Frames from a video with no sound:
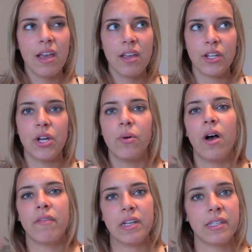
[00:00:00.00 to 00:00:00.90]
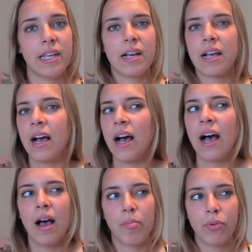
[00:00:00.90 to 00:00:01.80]
obviously a
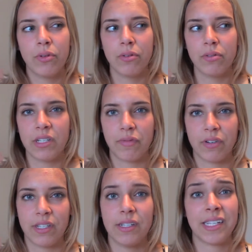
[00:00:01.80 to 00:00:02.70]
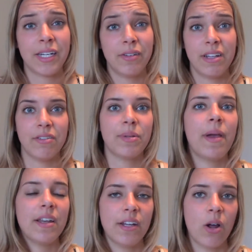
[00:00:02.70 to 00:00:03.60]
couple differences here and there
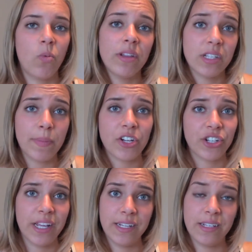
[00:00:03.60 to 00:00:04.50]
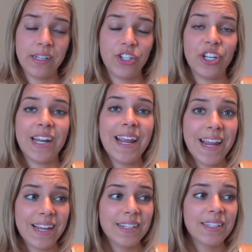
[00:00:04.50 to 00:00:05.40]
depending on what the specialization
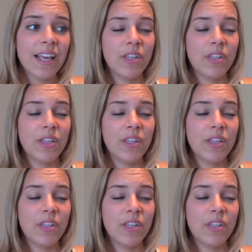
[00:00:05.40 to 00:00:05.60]
is.